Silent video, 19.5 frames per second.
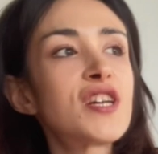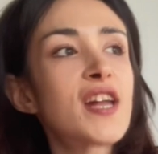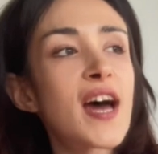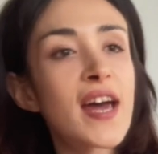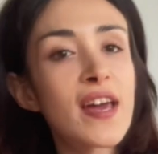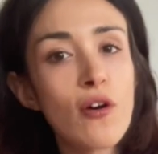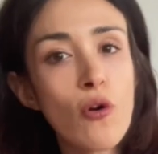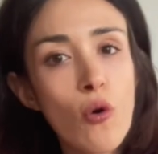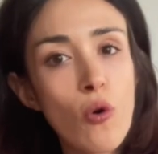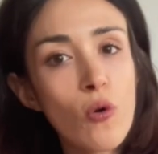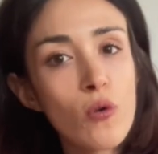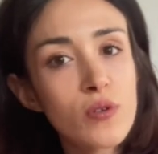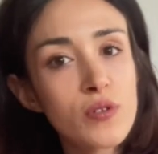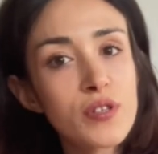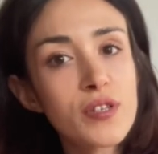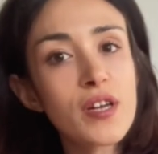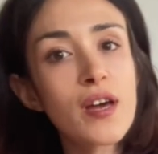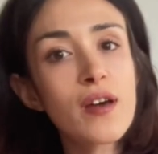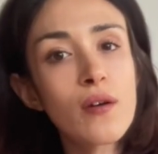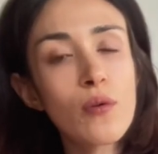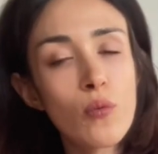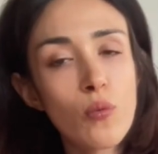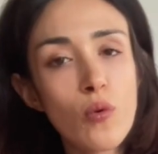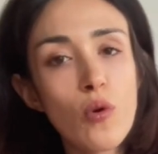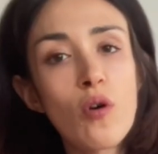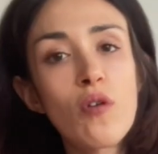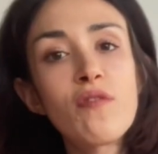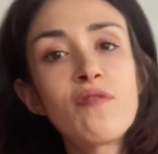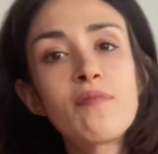I Hold a
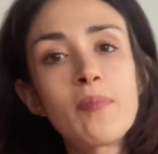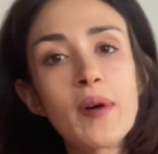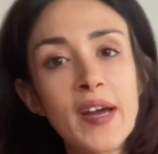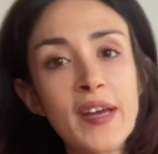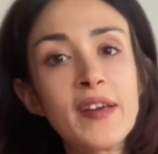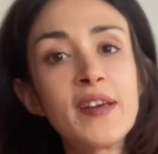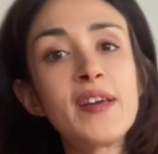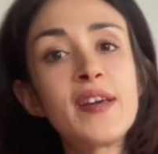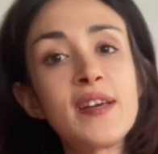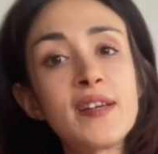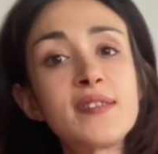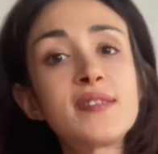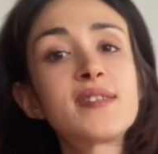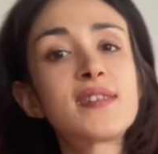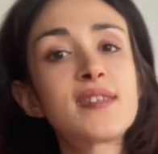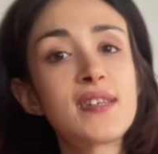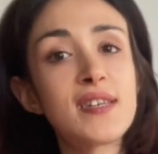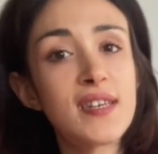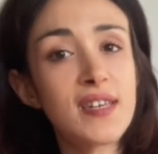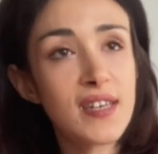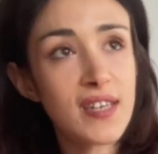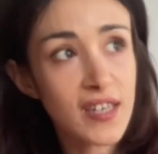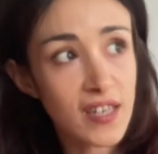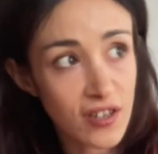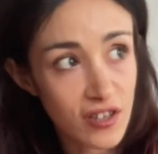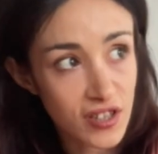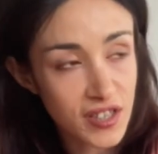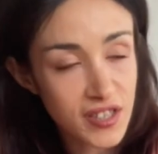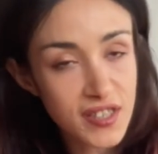Wolf by Its
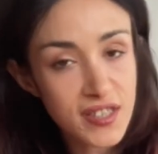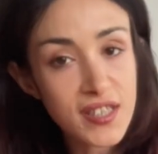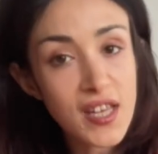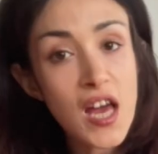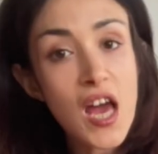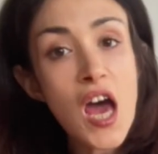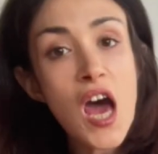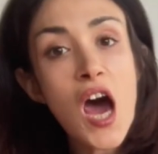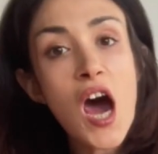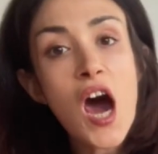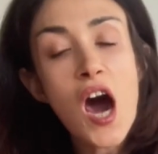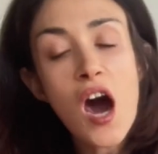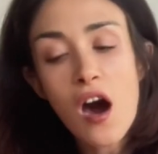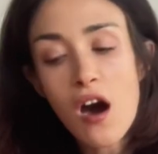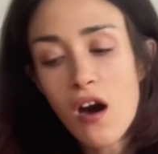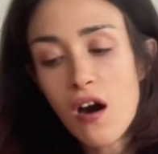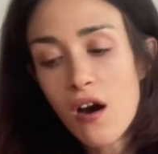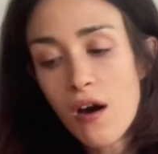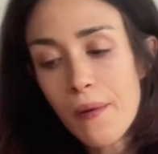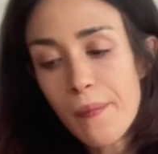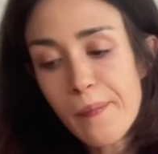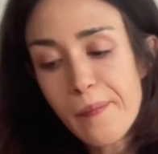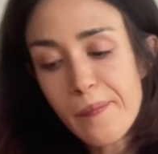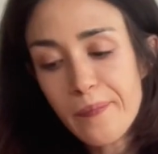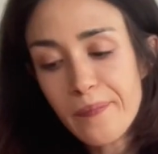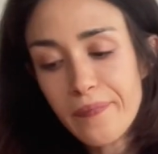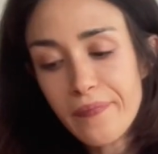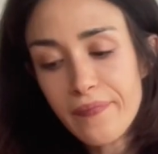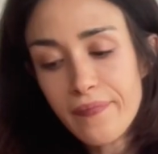Ears,
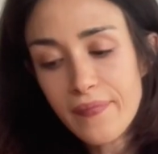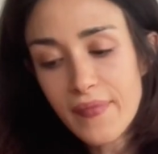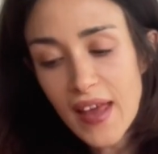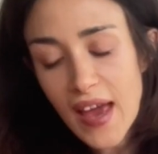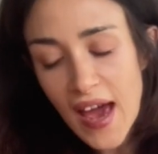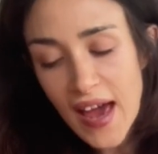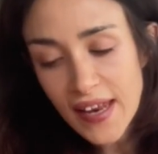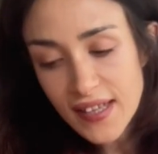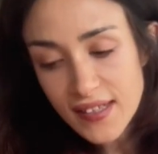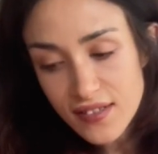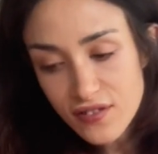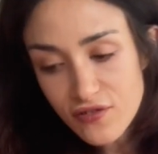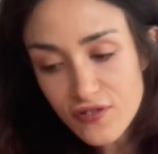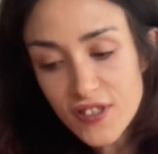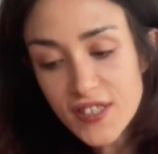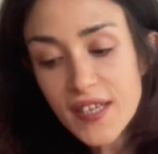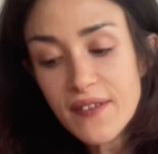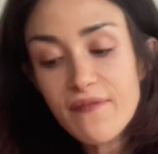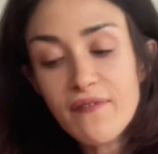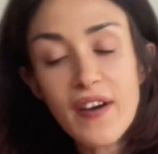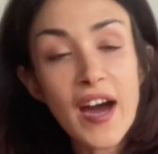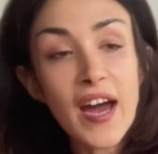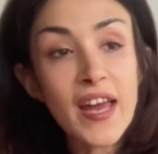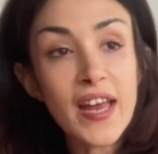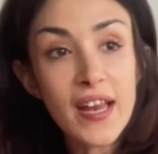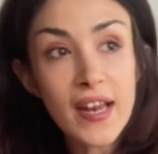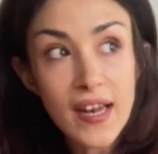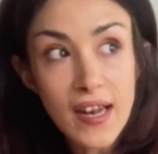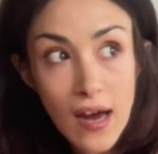and it's written
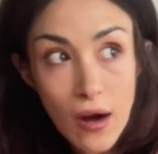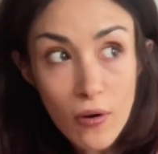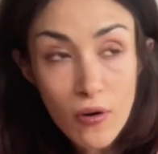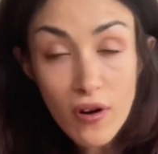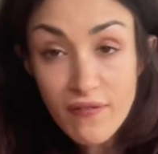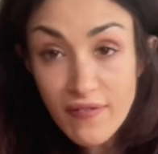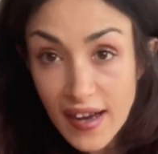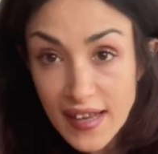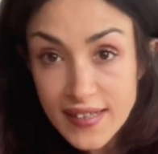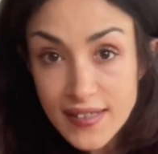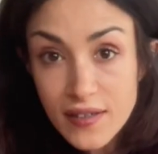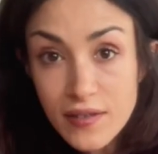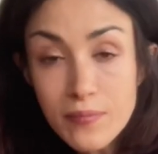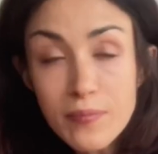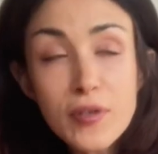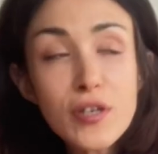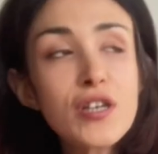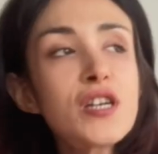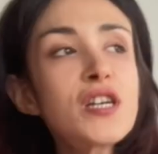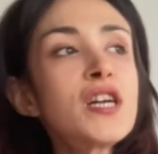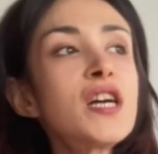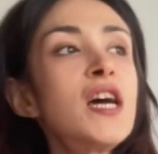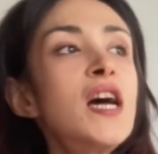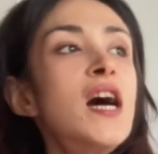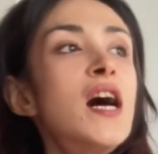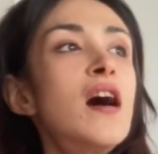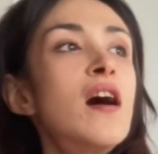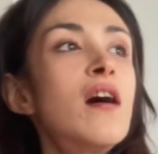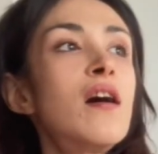by Laura Vanderberg.
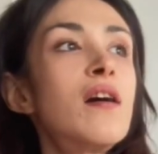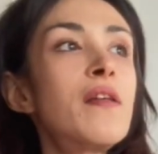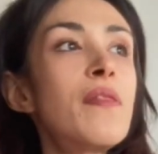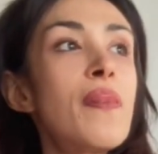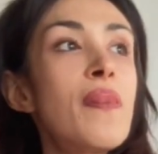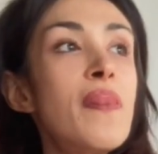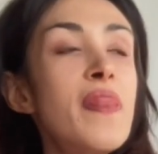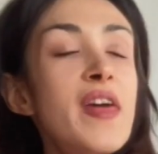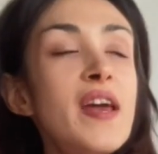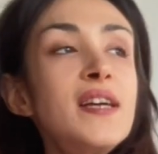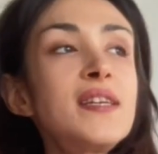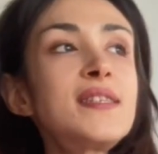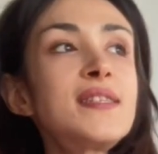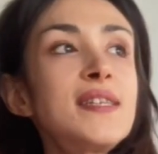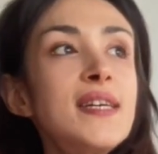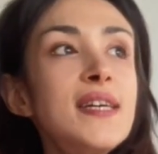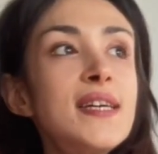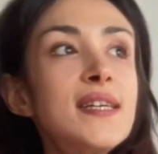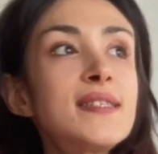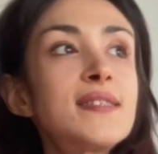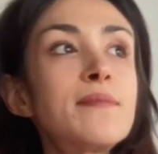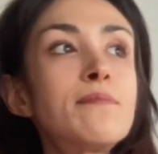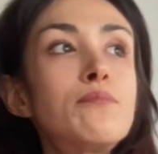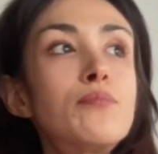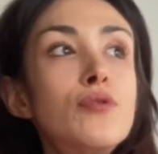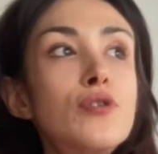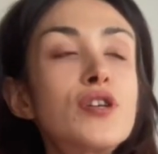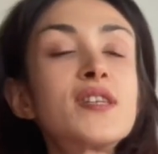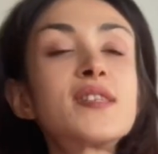This is a
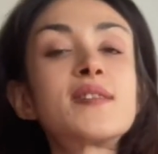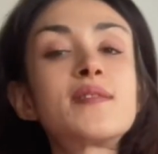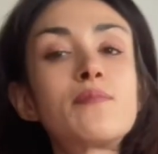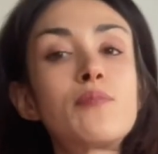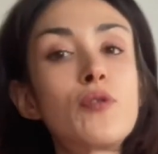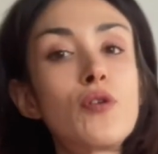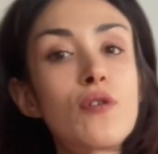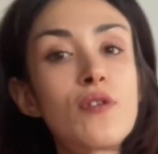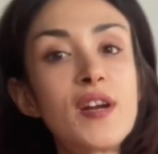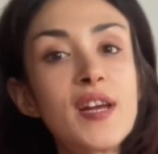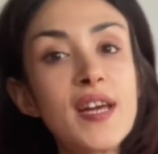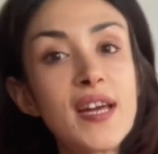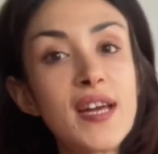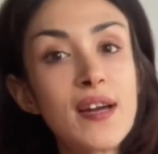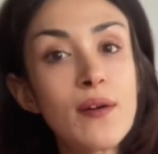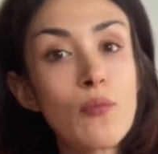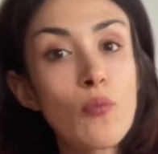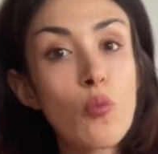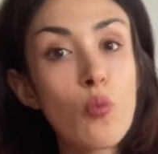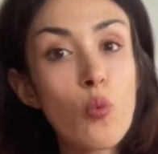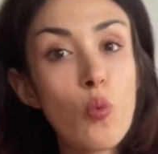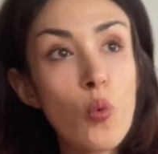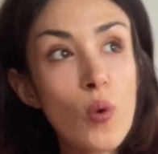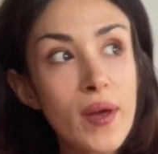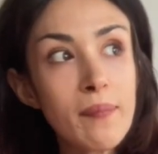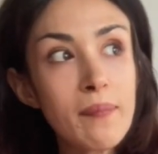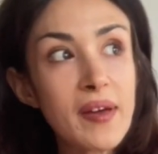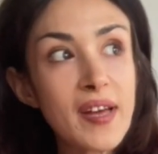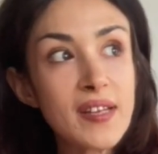book exploring
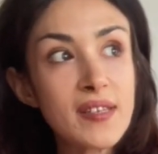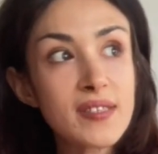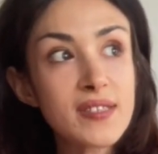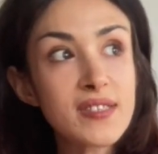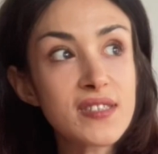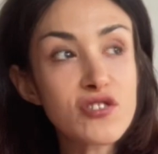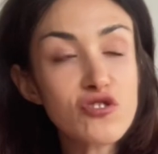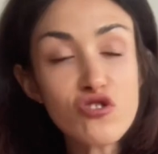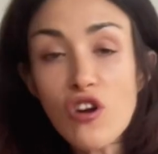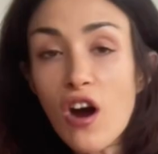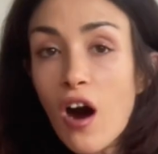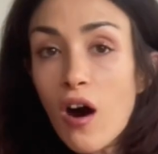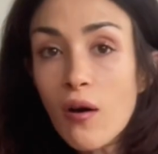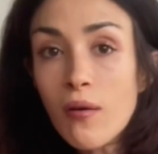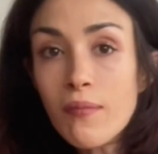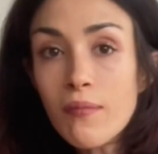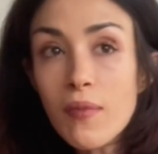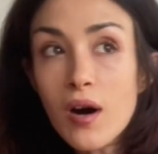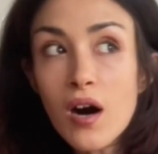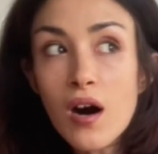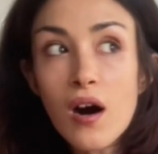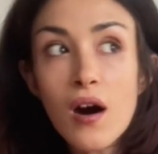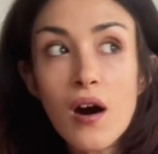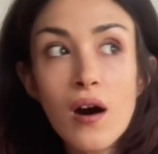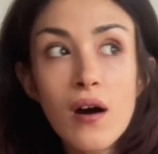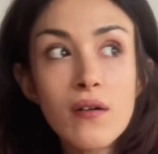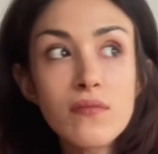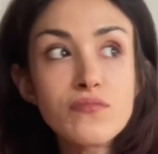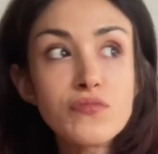women's
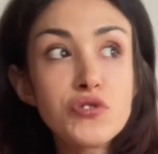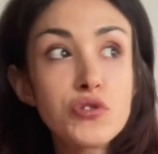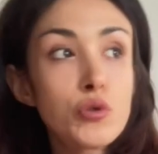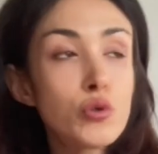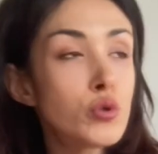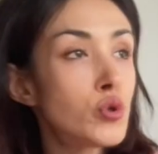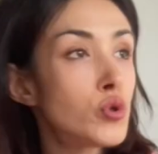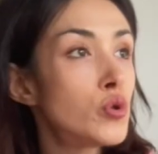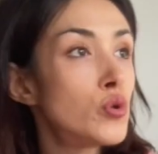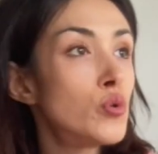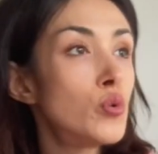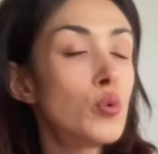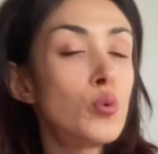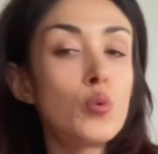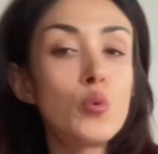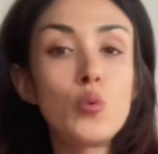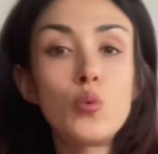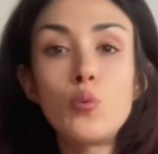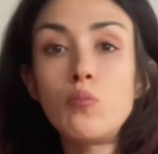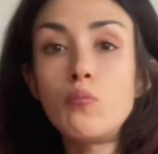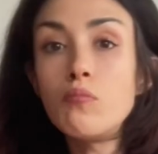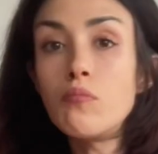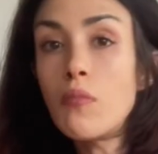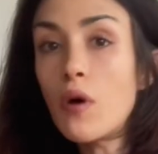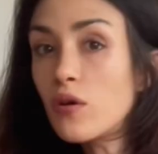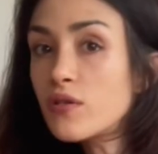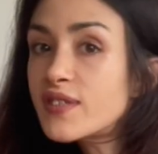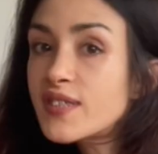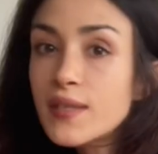trauma due to
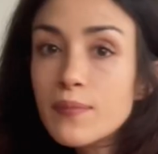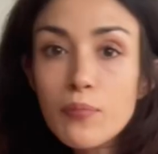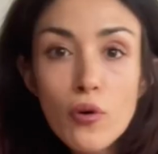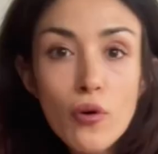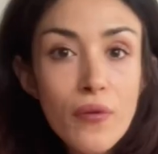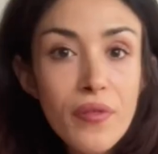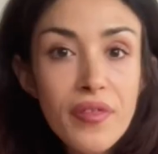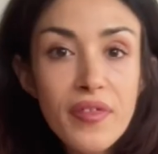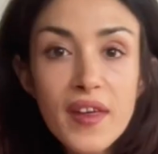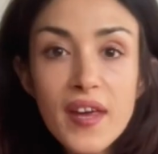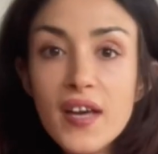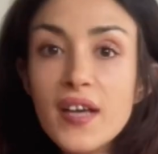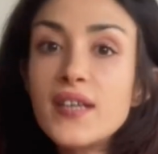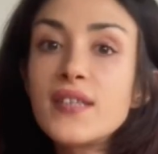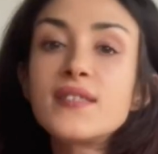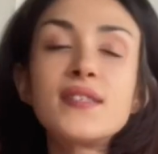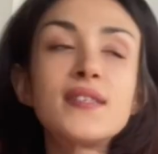multiple things.